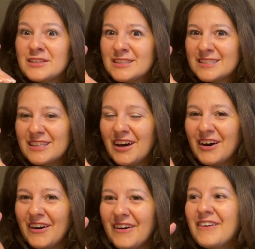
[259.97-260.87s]

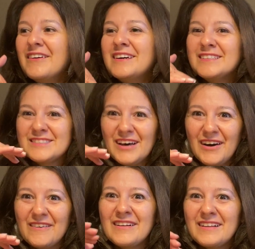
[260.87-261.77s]

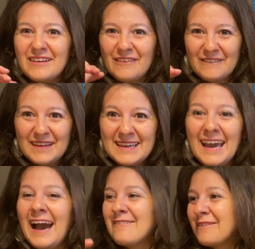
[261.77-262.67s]
So
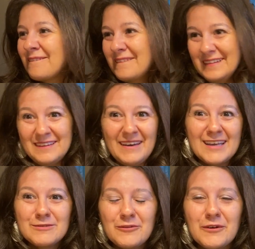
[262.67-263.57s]
recap really
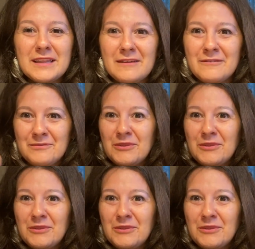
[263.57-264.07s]
fast before we leave.